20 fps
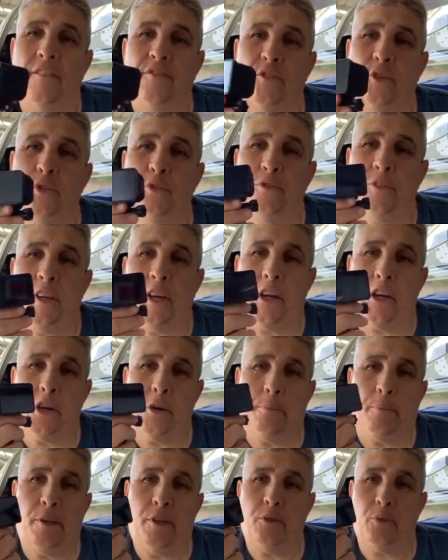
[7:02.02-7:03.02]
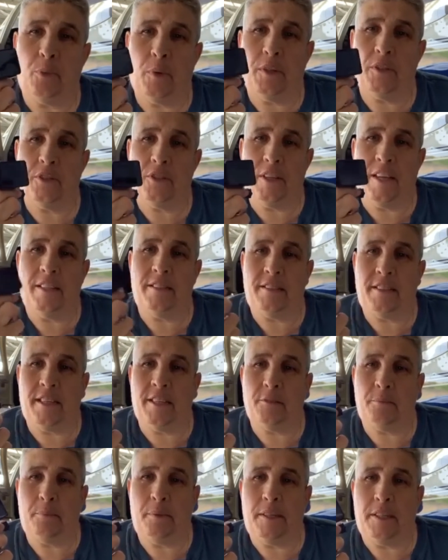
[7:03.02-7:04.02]
have 2 VIRBs once
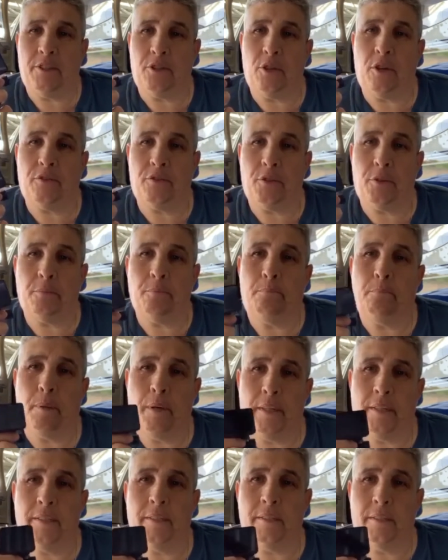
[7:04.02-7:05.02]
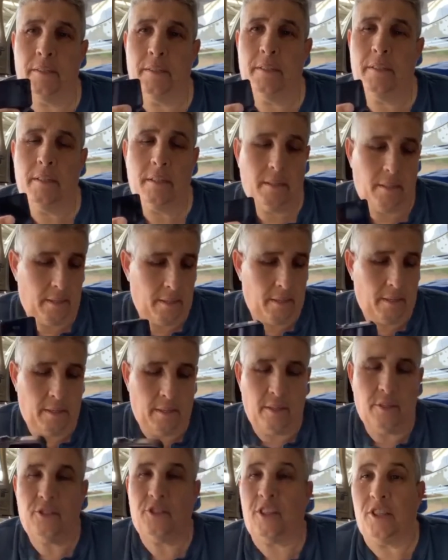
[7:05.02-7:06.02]
NTSB gets off their butt and
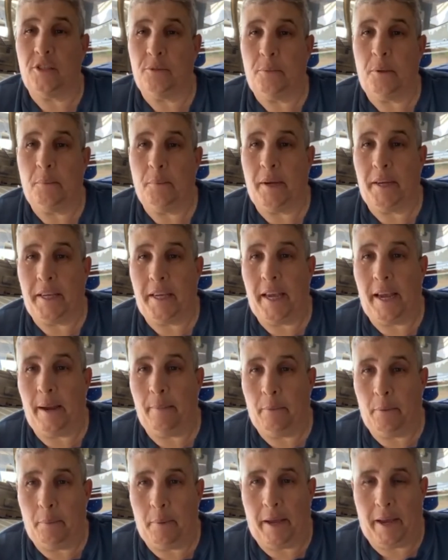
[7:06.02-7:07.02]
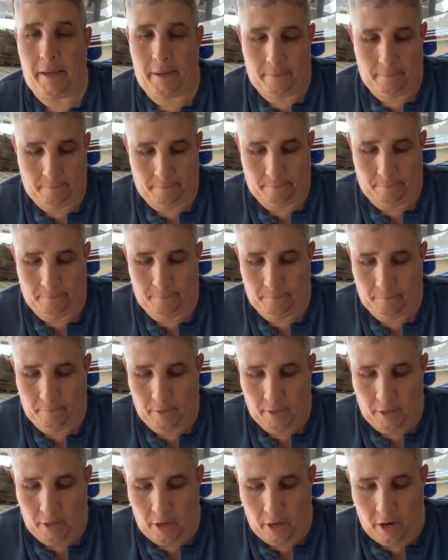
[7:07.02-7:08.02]
sends me my camera back.
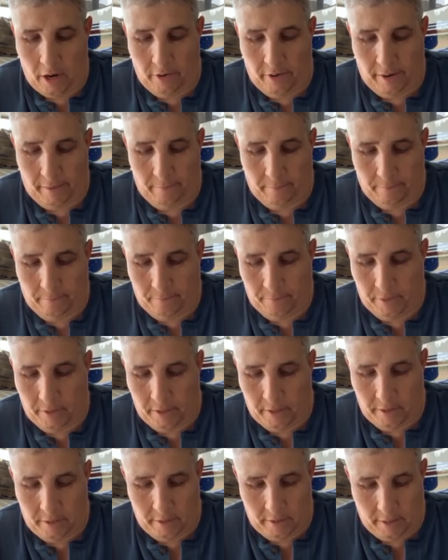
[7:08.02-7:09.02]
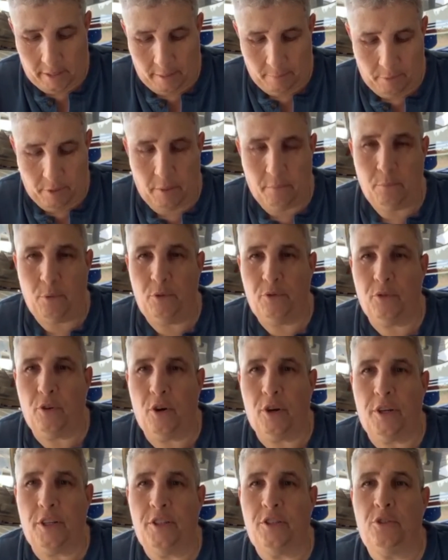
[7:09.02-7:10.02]
All right, I'm going to move
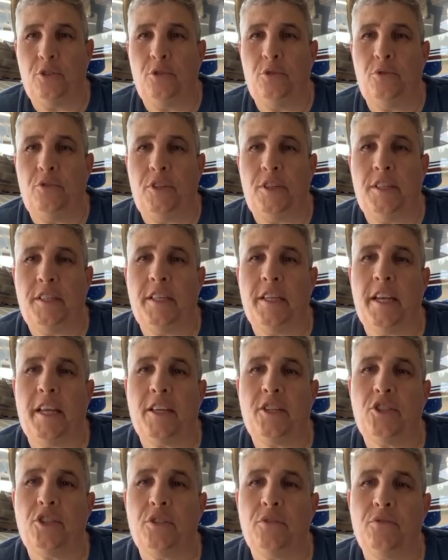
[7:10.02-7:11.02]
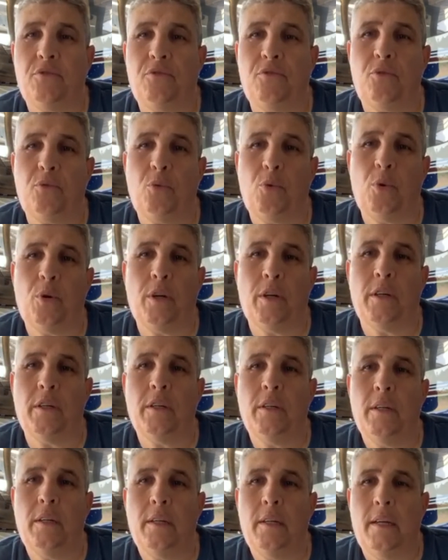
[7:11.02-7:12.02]
on and do the connection for
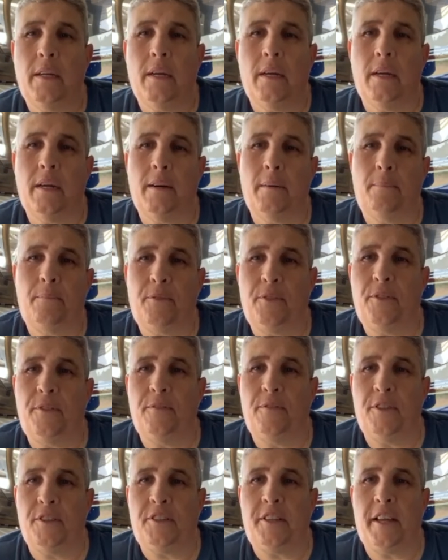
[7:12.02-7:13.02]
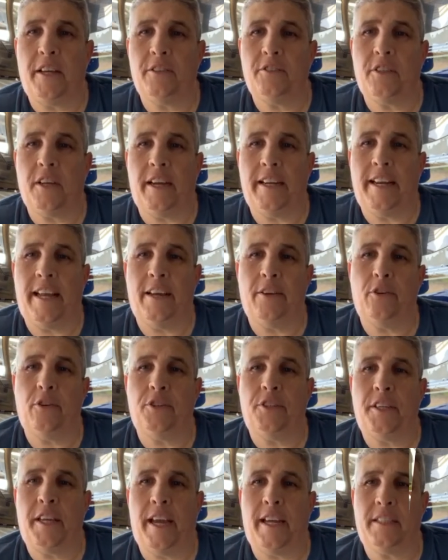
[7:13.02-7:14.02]
the tail tie down
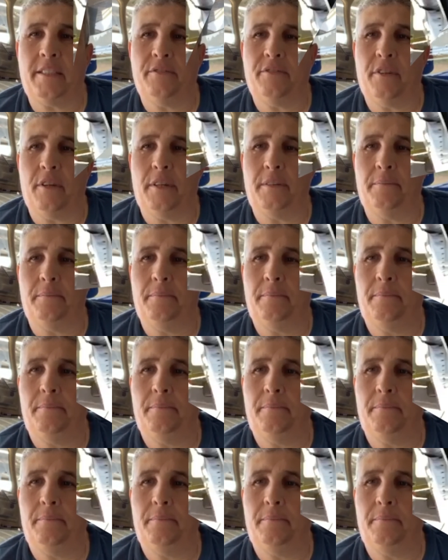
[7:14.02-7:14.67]
on the Activeon.